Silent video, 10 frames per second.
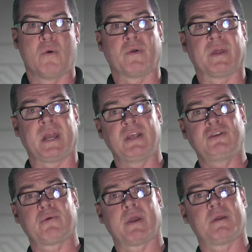with an
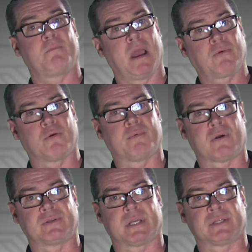integrated
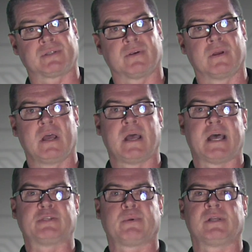microprocessor
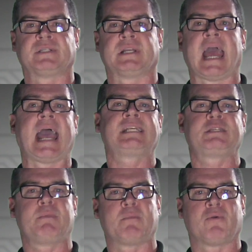as well as
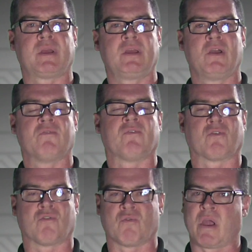enhanced memory for
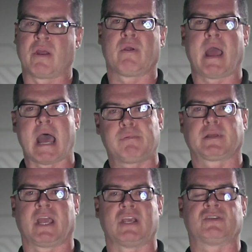greater
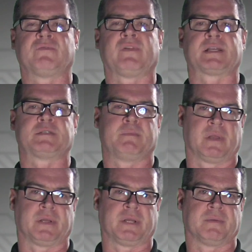application
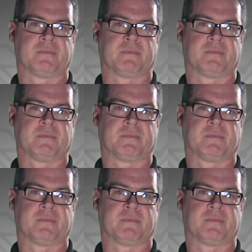flexibility.